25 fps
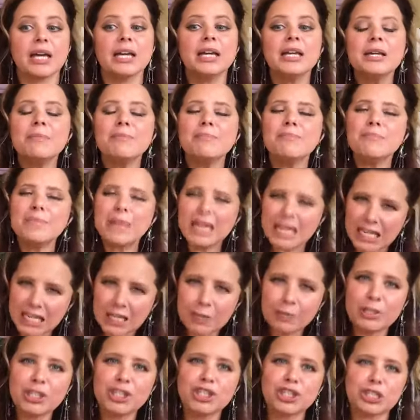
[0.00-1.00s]
that
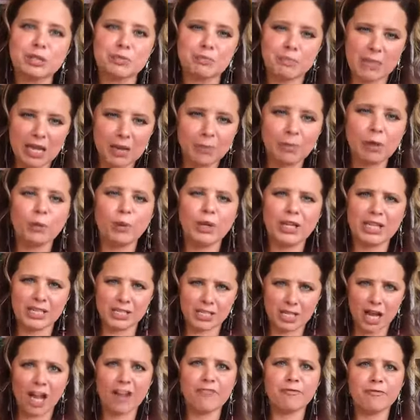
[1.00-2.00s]
maybe, just maybe,
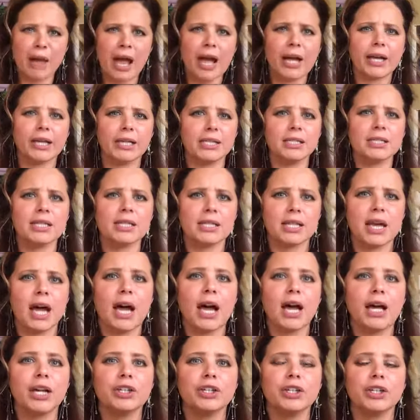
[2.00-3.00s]
we can dive back
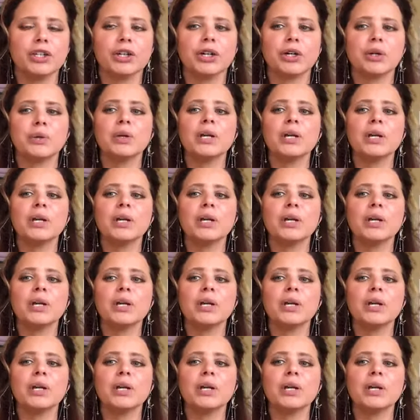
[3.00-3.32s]
into that,